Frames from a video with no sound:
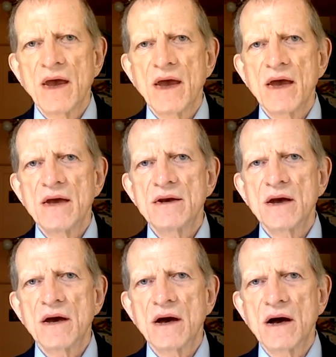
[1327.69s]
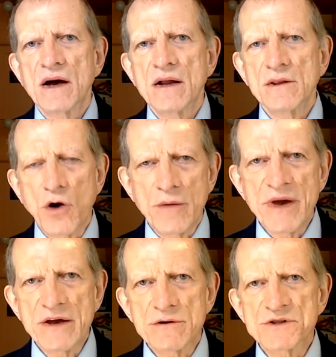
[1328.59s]
and
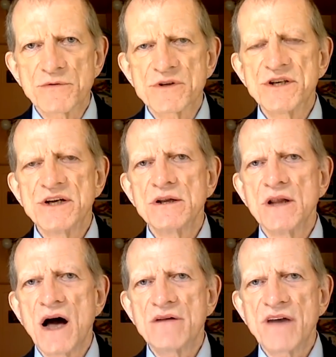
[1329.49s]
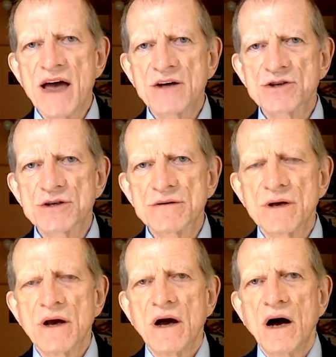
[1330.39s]
lawmakers. We're seeing a lot of action
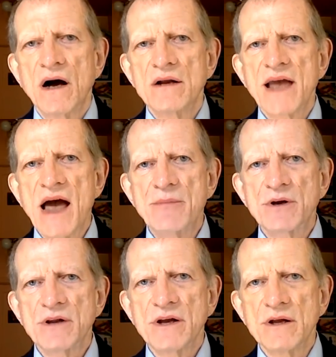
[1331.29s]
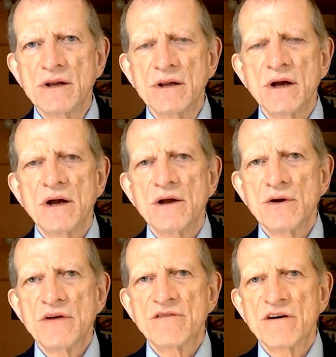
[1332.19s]
on Capitol Hill.
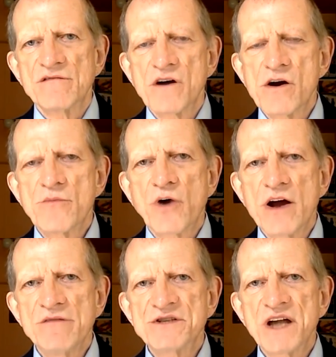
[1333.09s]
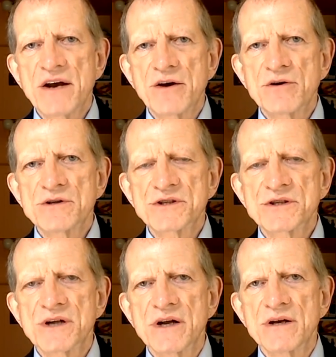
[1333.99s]
You have very brave senators
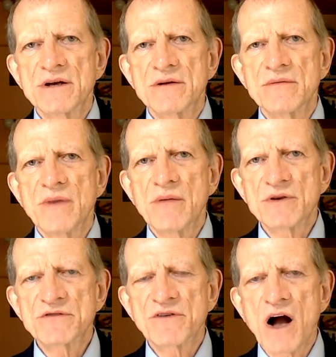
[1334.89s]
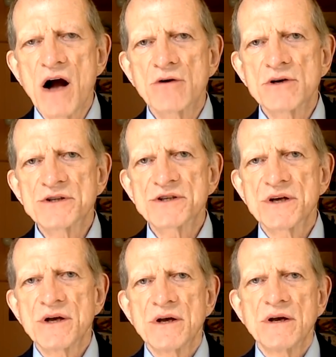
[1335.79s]
and members of Congress,
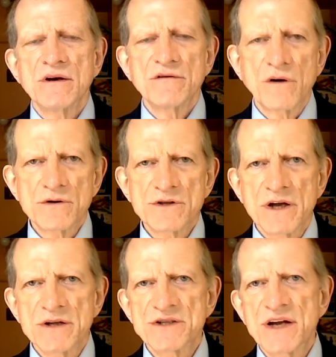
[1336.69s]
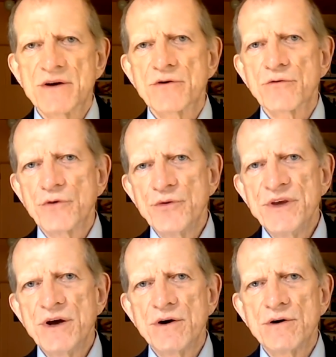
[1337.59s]
folks like Senator
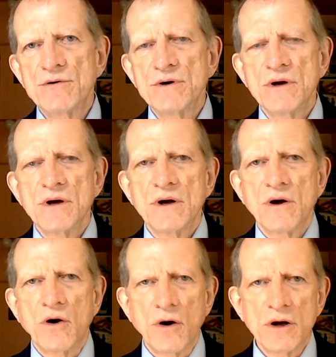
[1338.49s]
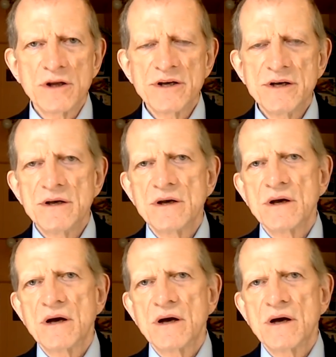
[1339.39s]
Rubio, Hawley,